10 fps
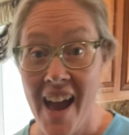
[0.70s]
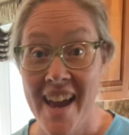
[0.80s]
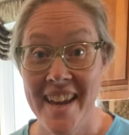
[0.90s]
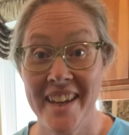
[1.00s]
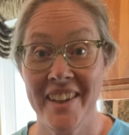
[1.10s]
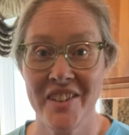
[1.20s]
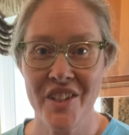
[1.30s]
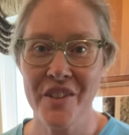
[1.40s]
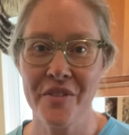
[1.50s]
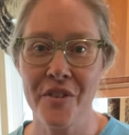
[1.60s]
Hi,
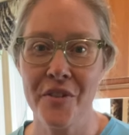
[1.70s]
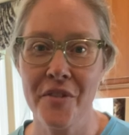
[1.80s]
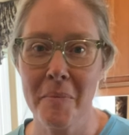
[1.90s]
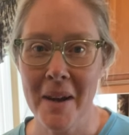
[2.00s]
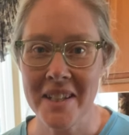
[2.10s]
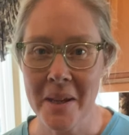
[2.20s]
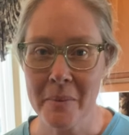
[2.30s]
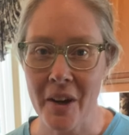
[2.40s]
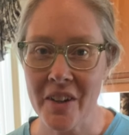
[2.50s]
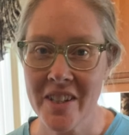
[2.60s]
Jennifer from My Time
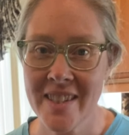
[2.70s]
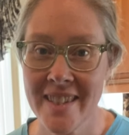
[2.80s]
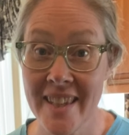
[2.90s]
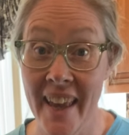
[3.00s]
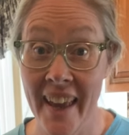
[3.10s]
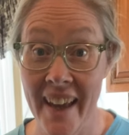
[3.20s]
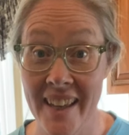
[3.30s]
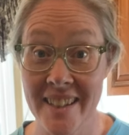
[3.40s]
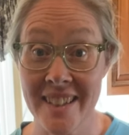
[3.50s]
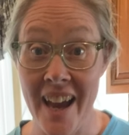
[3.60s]
Gardens,
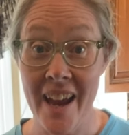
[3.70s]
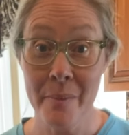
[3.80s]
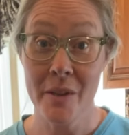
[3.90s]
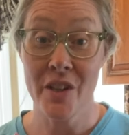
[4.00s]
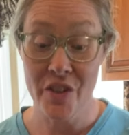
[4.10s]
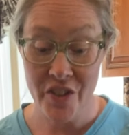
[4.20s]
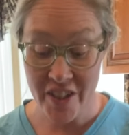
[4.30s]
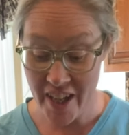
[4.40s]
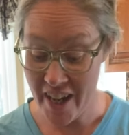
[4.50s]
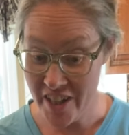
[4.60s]
and I'm here
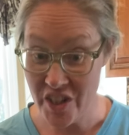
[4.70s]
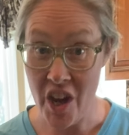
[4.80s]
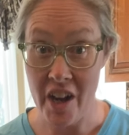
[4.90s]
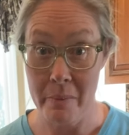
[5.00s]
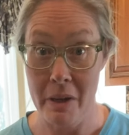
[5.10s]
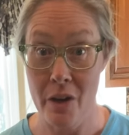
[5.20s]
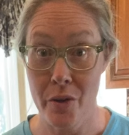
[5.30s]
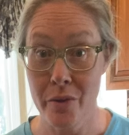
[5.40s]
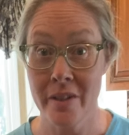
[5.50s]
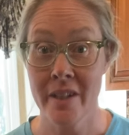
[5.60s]
today to talk
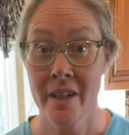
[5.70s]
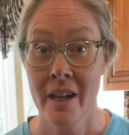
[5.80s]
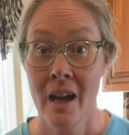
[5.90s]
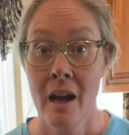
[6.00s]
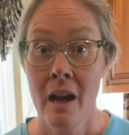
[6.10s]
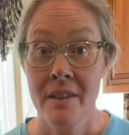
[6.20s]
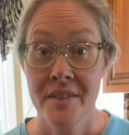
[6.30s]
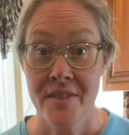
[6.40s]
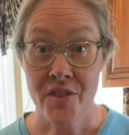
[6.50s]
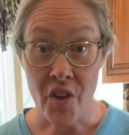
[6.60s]
about
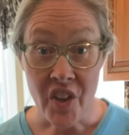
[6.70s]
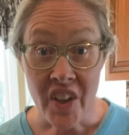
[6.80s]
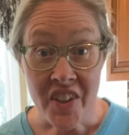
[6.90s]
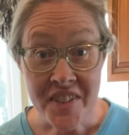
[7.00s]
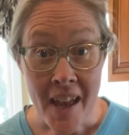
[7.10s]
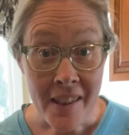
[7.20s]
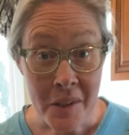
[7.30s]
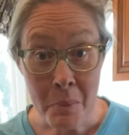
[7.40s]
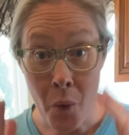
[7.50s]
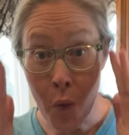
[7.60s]
starting a
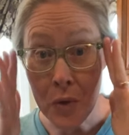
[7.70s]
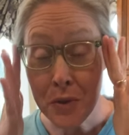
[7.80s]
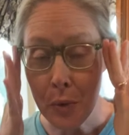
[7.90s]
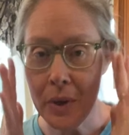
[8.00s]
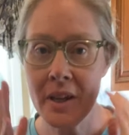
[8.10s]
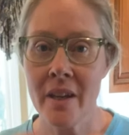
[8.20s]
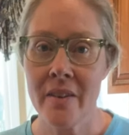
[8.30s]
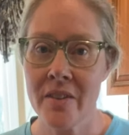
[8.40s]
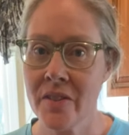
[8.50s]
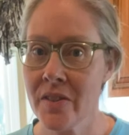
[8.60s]
salad bowl. So
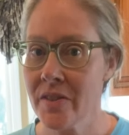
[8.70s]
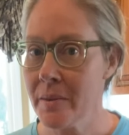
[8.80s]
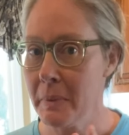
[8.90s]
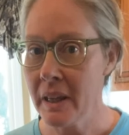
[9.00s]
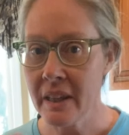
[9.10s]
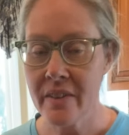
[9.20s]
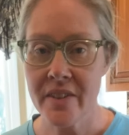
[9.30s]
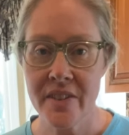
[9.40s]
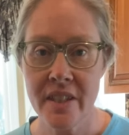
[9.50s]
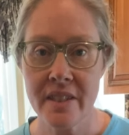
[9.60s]
this is the beginning of the
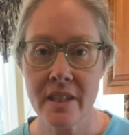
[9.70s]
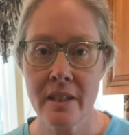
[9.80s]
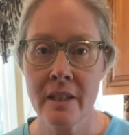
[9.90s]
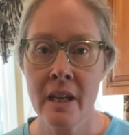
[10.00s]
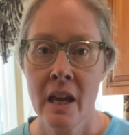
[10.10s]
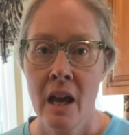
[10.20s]
season.